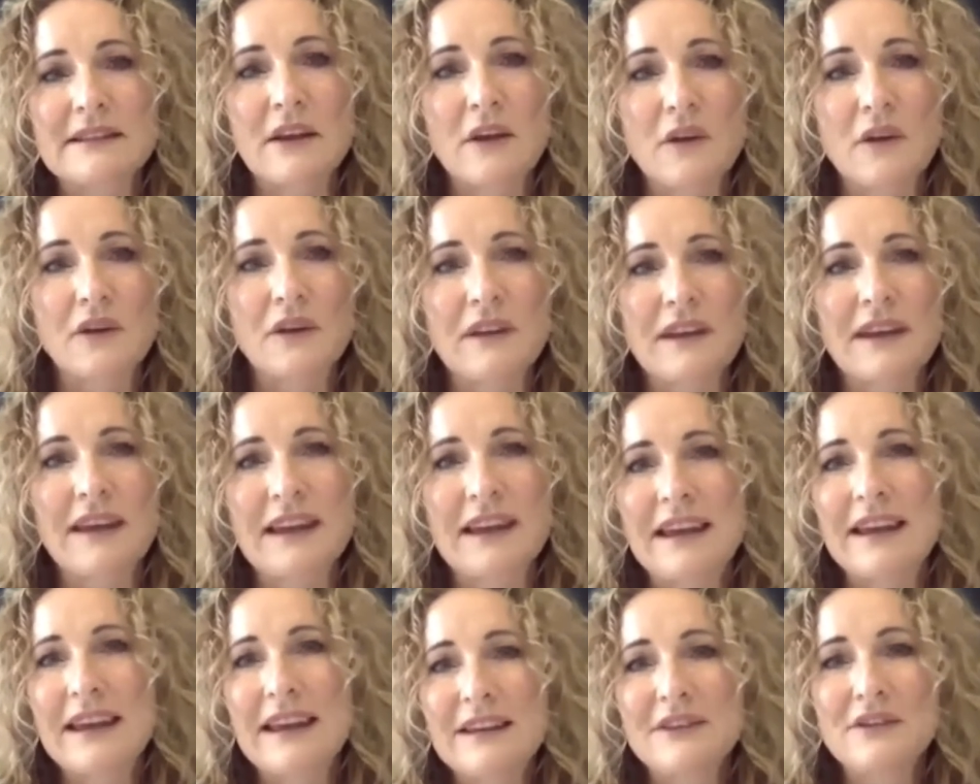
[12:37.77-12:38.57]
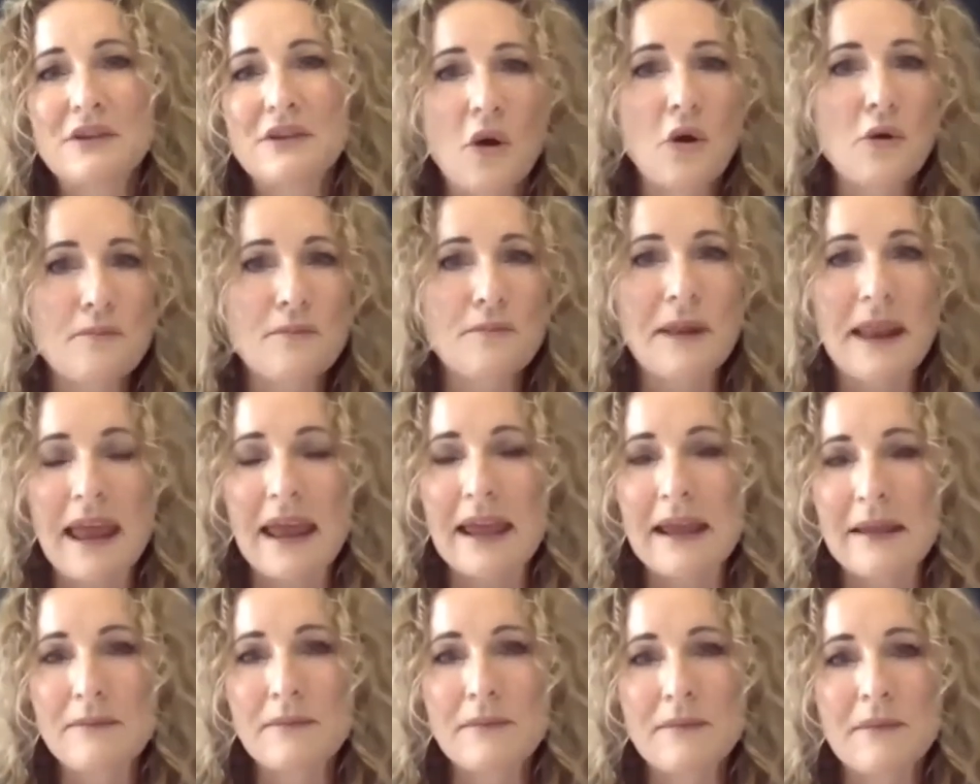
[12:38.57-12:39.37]
So no
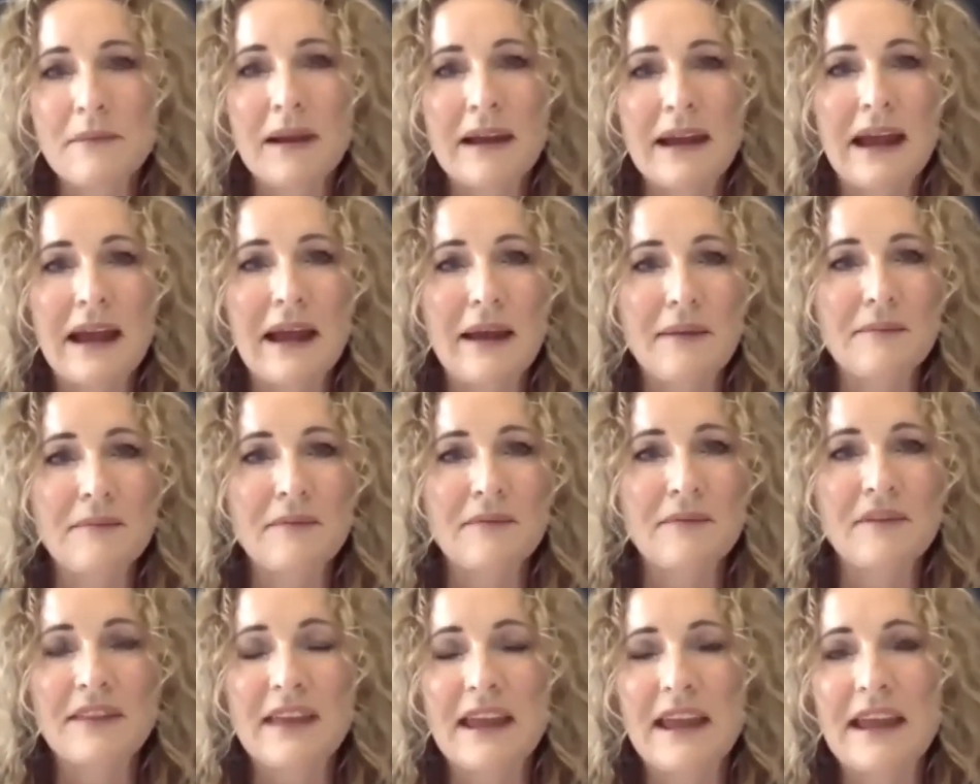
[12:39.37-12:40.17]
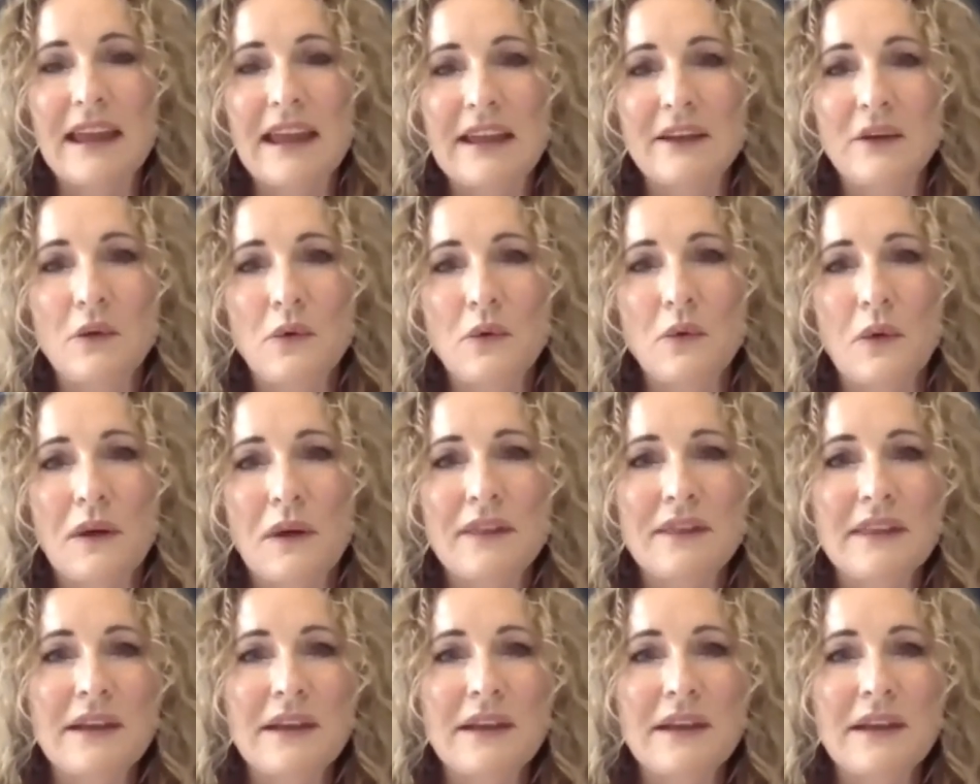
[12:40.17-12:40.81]
blame for that at all.